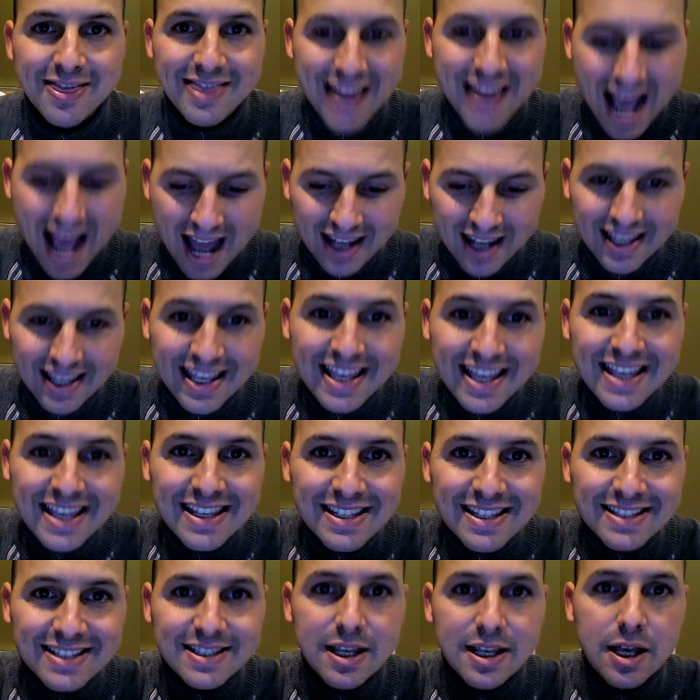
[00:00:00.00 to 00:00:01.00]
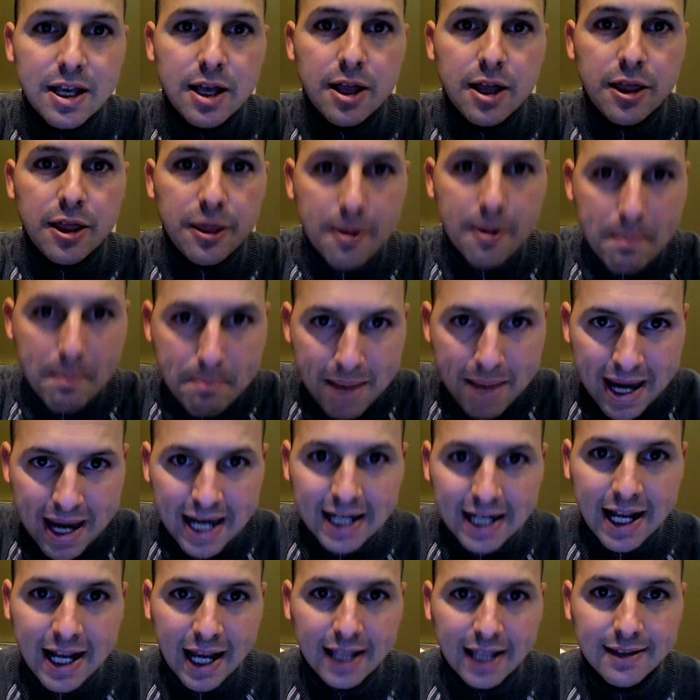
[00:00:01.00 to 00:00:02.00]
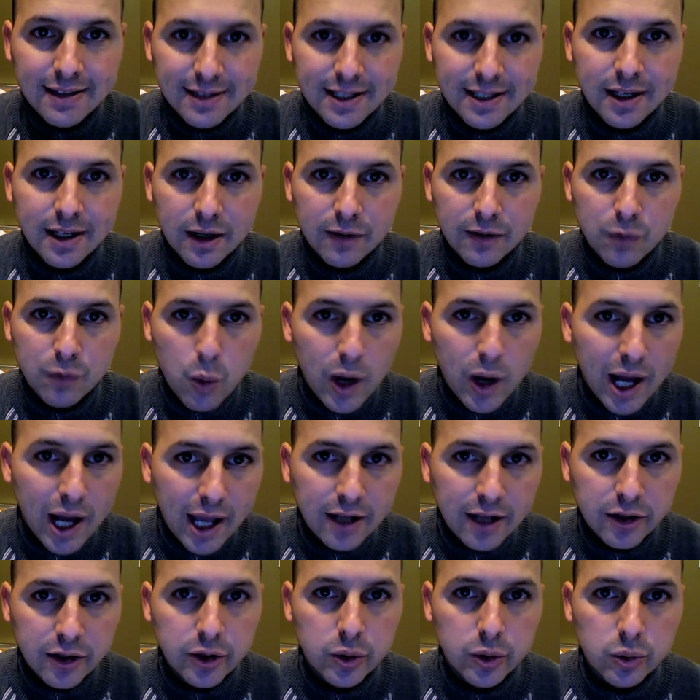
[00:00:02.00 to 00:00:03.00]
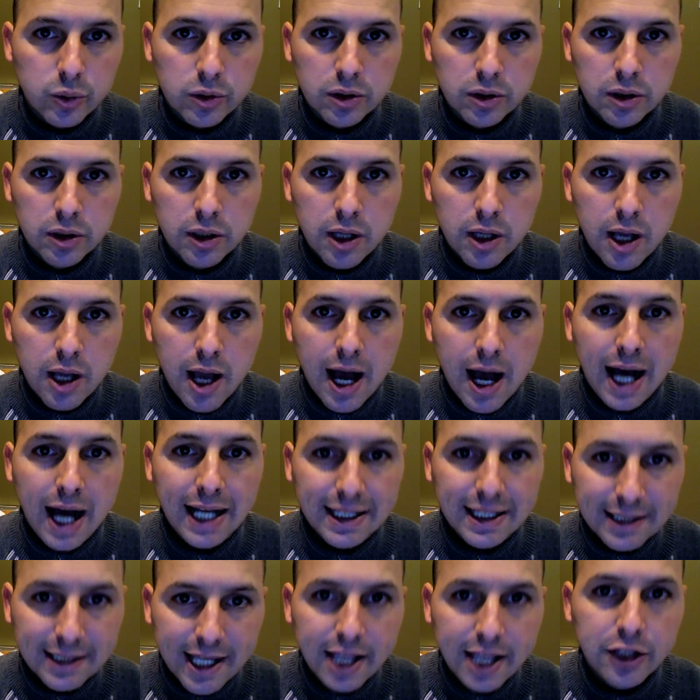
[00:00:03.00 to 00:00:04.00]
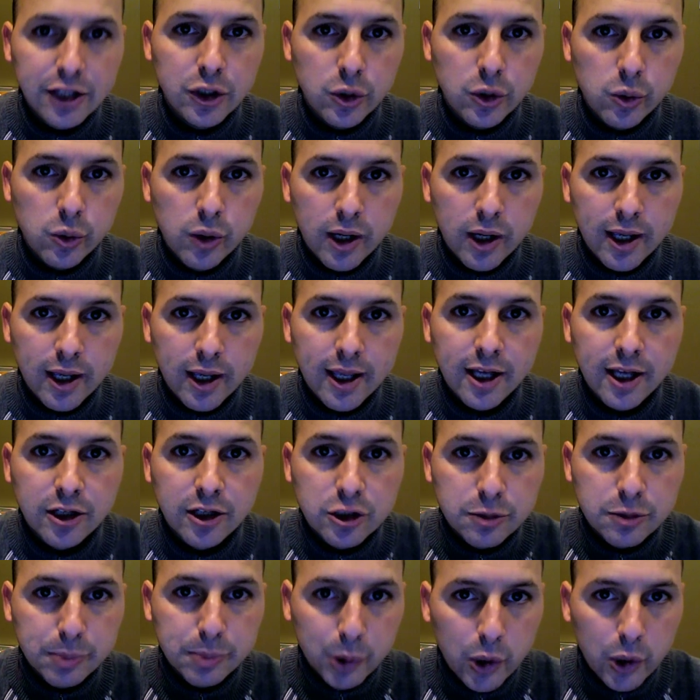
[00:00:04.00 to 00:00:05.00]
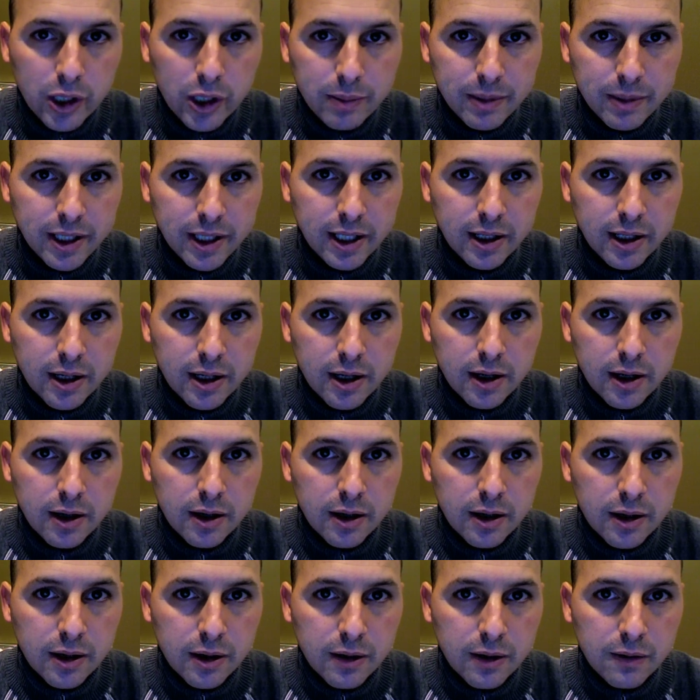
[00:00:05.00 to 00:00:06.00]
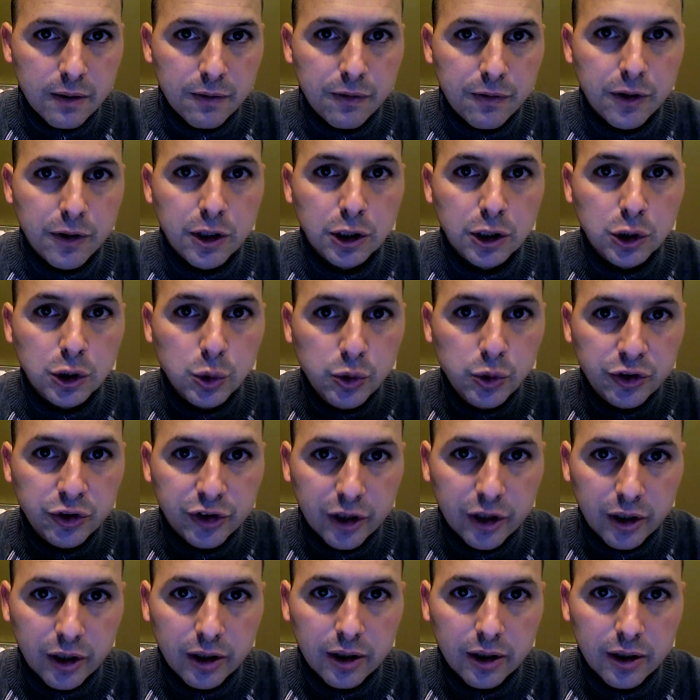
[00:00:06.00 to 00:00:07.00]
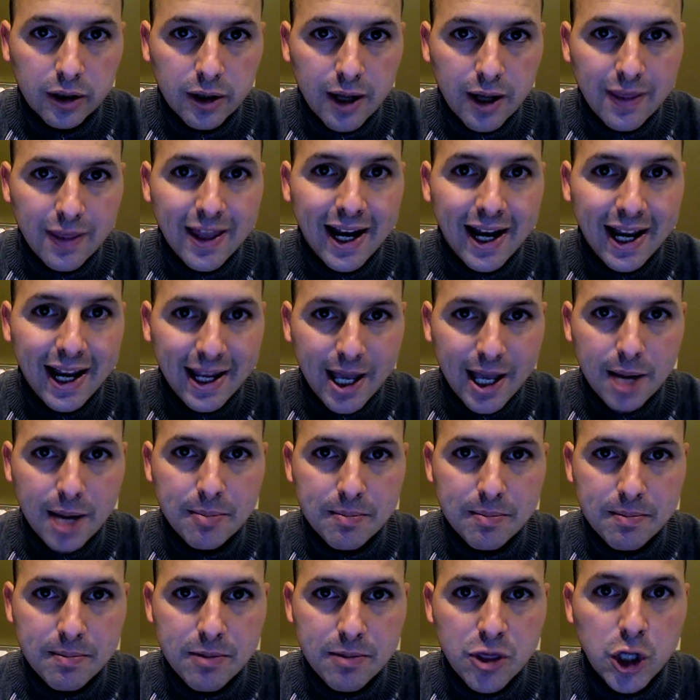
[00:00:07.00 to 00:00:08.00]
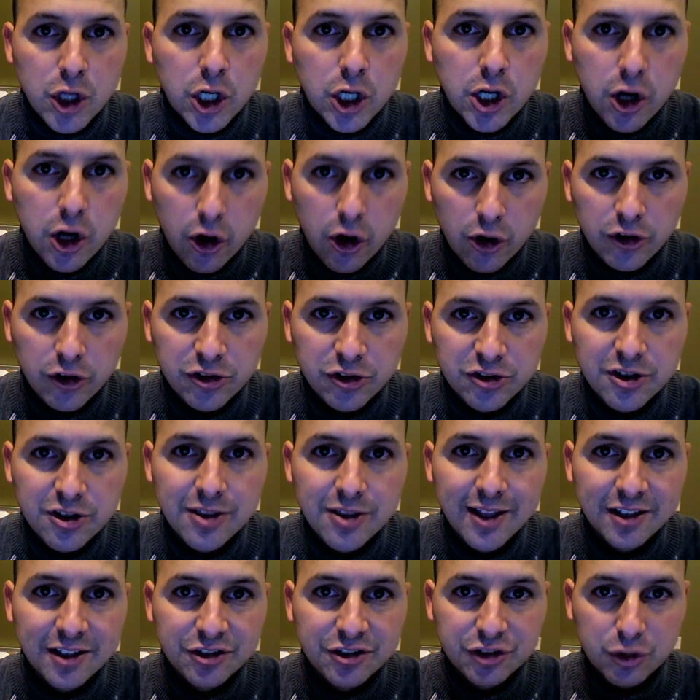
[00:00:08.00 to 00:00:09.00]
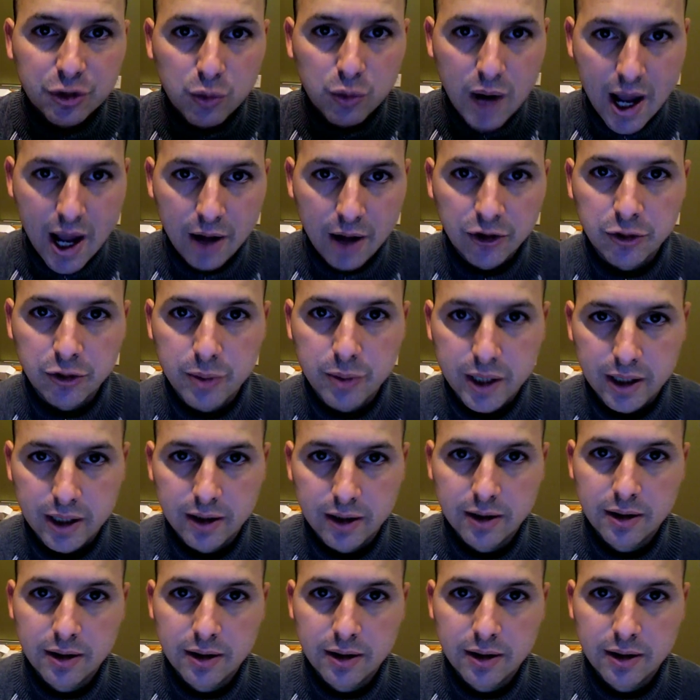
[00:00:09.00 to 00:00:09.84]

that is the main idea of what I do. I let you exploit me for the loser that I am, the curse that surrounds me.